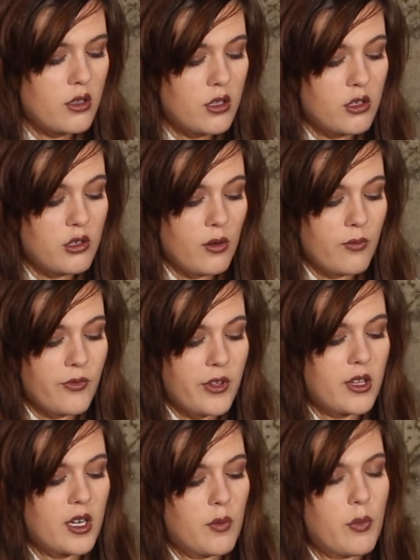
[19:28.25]
that you don't
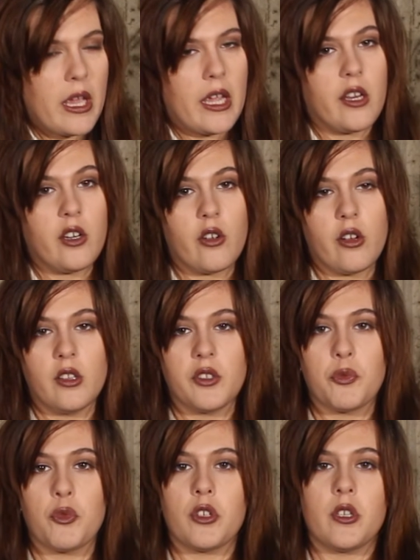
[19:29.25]
feel any pain during
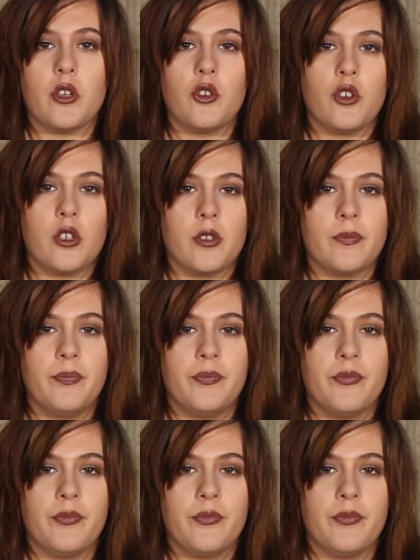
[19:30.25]
this procedure.